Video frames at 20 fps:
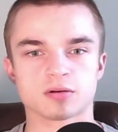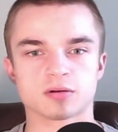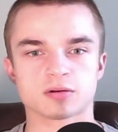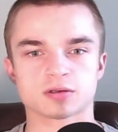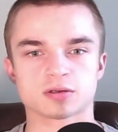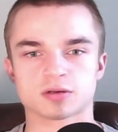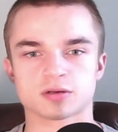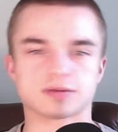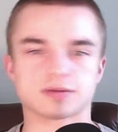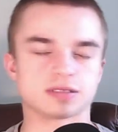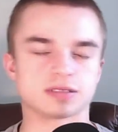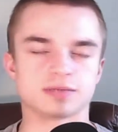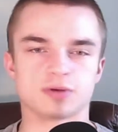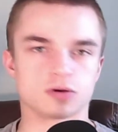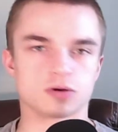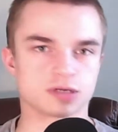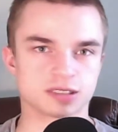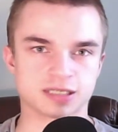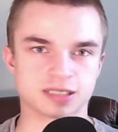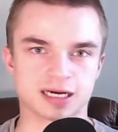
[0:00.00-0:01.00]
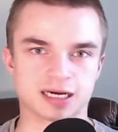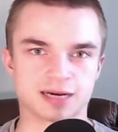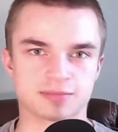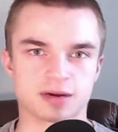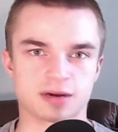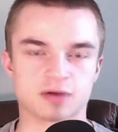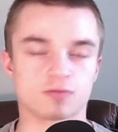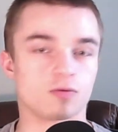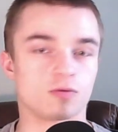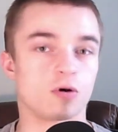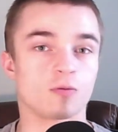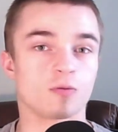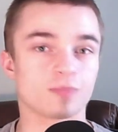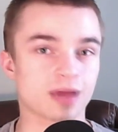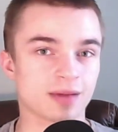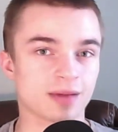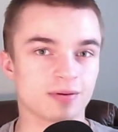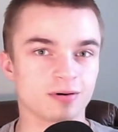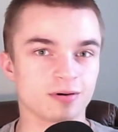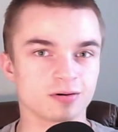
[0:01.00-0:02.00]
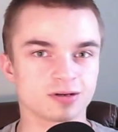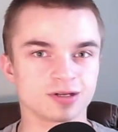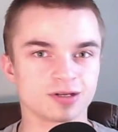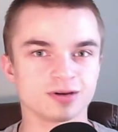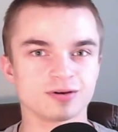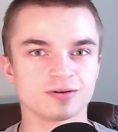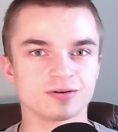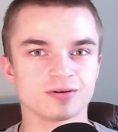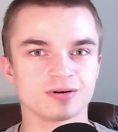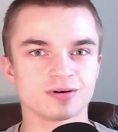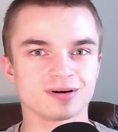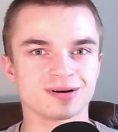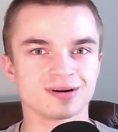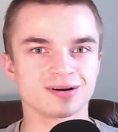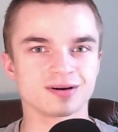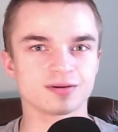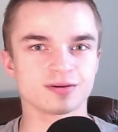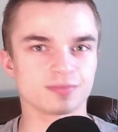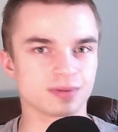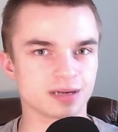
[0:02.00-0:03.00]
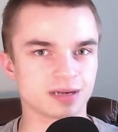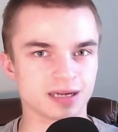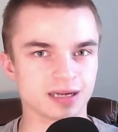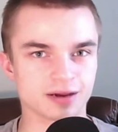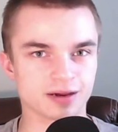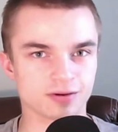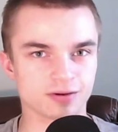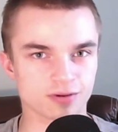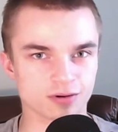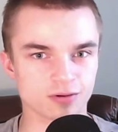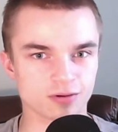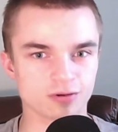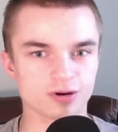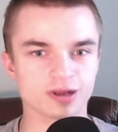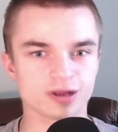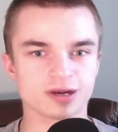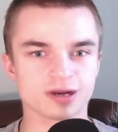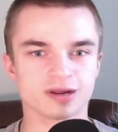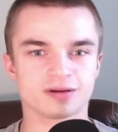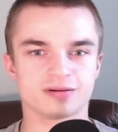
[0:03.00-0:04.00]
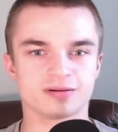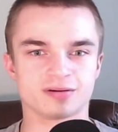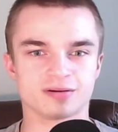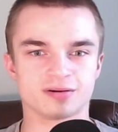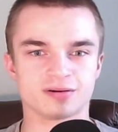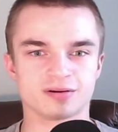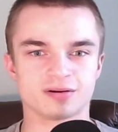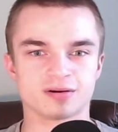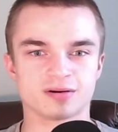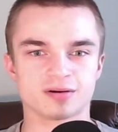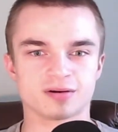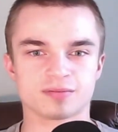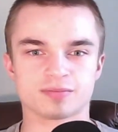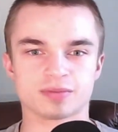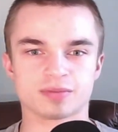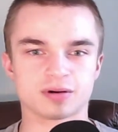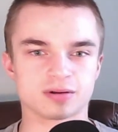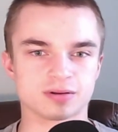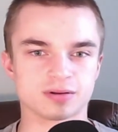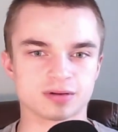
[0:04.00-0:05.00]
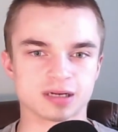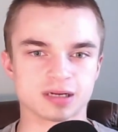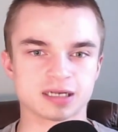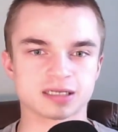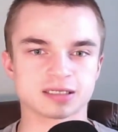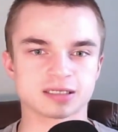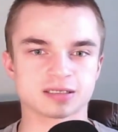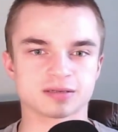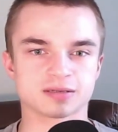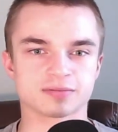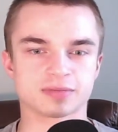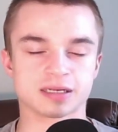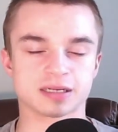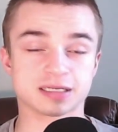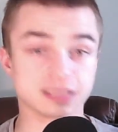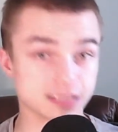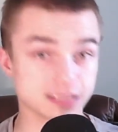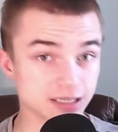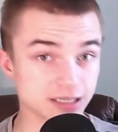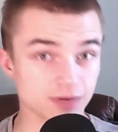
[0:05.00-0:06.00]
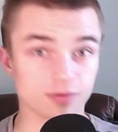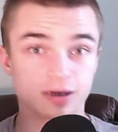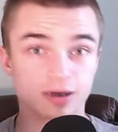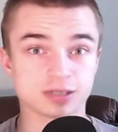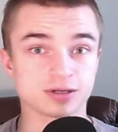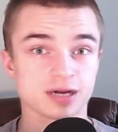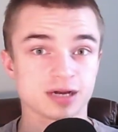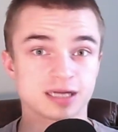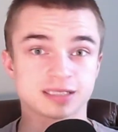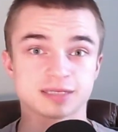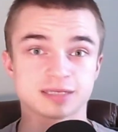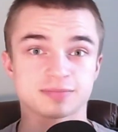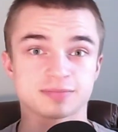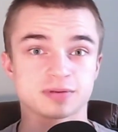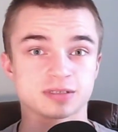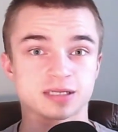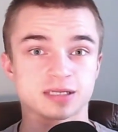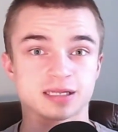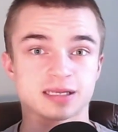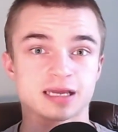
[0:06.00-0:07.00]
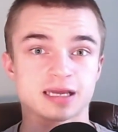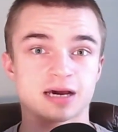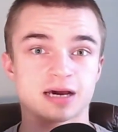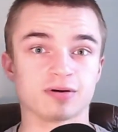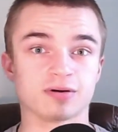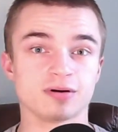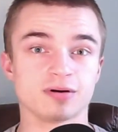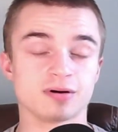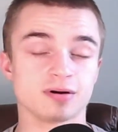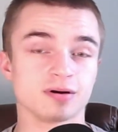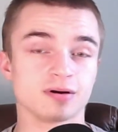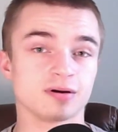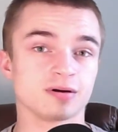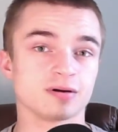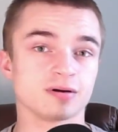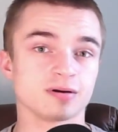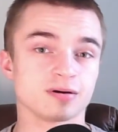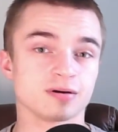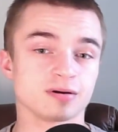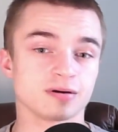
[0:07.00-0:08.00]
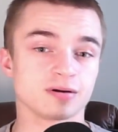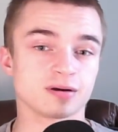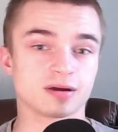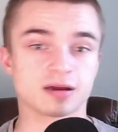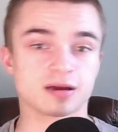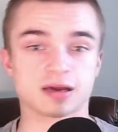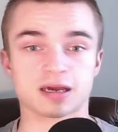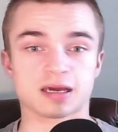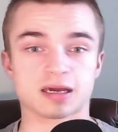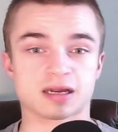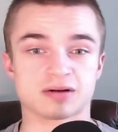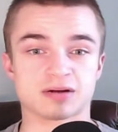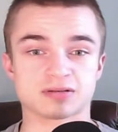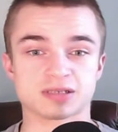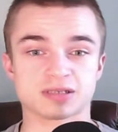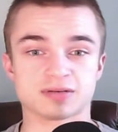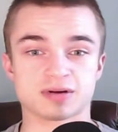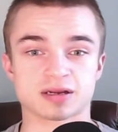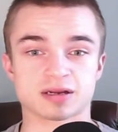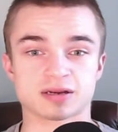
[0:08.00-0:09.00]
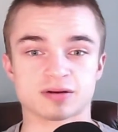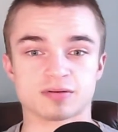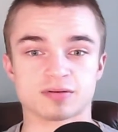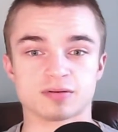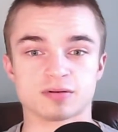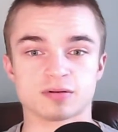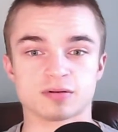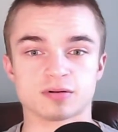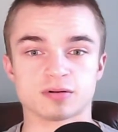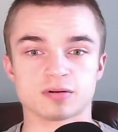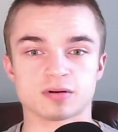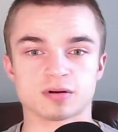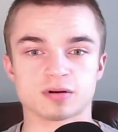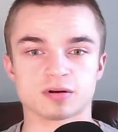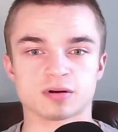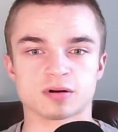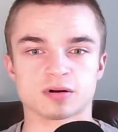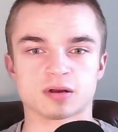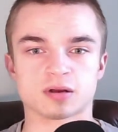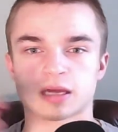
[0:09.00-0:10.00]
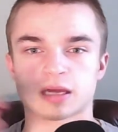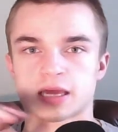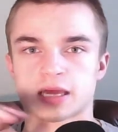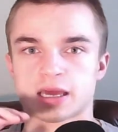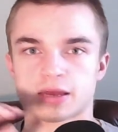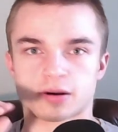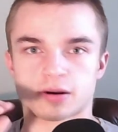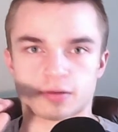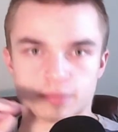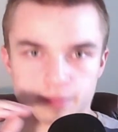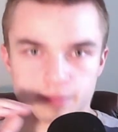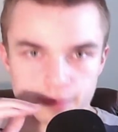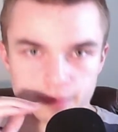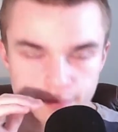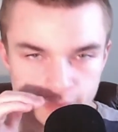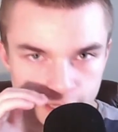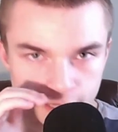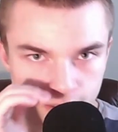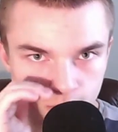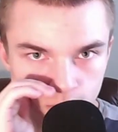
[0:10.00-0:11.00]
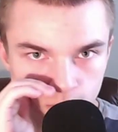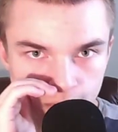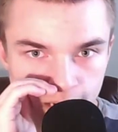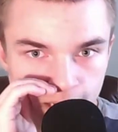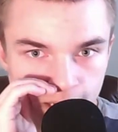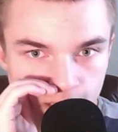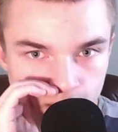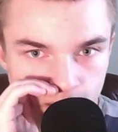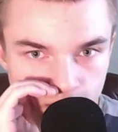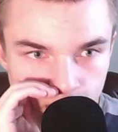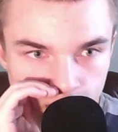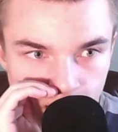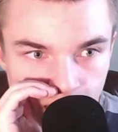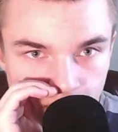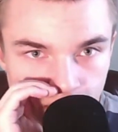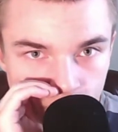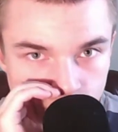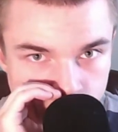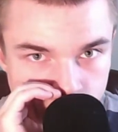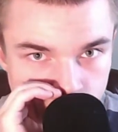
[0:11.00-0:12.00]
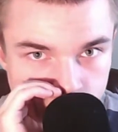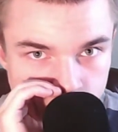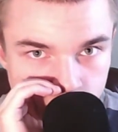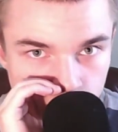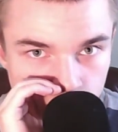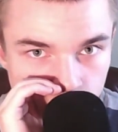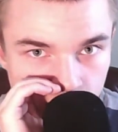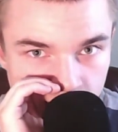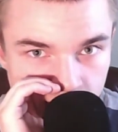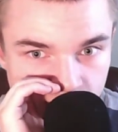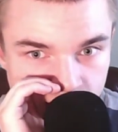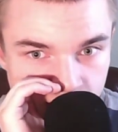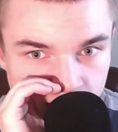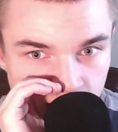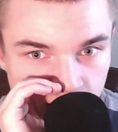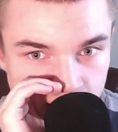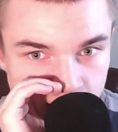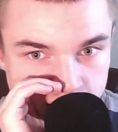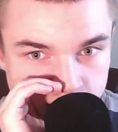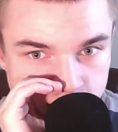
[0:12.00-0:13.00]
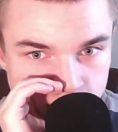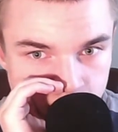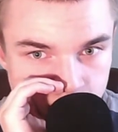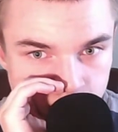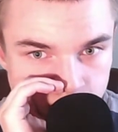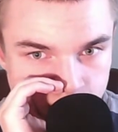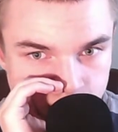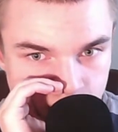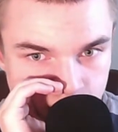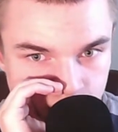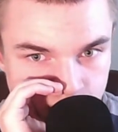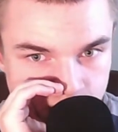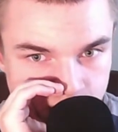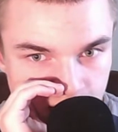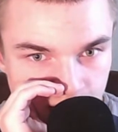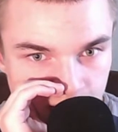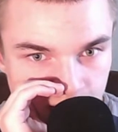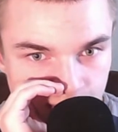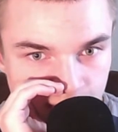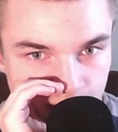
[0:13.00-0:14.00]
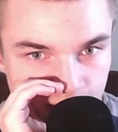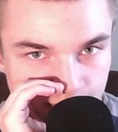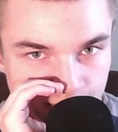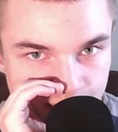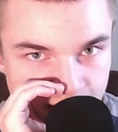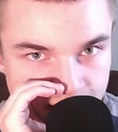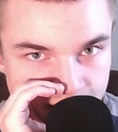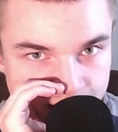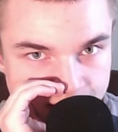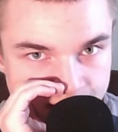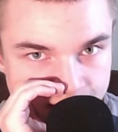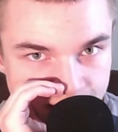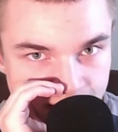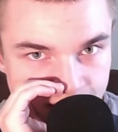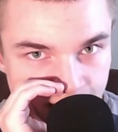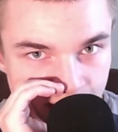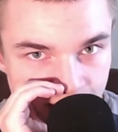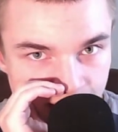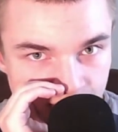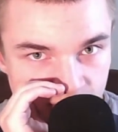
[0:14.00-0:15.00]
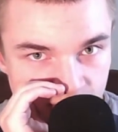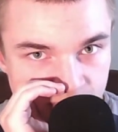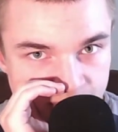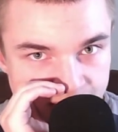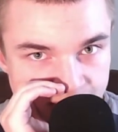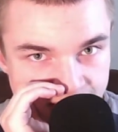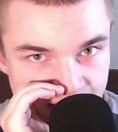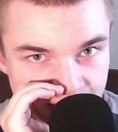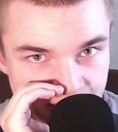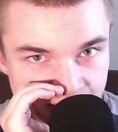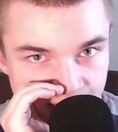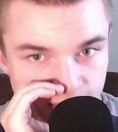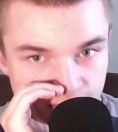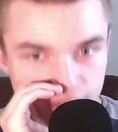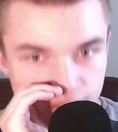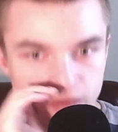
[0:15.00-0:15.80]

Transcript: So obviously most of the time I won't be able to play or record it, but you guys, but I still want you guys to put something down, and I'll see what I can do. And by the way, I also don't have a console, so it's gotta be a PC game from Steam.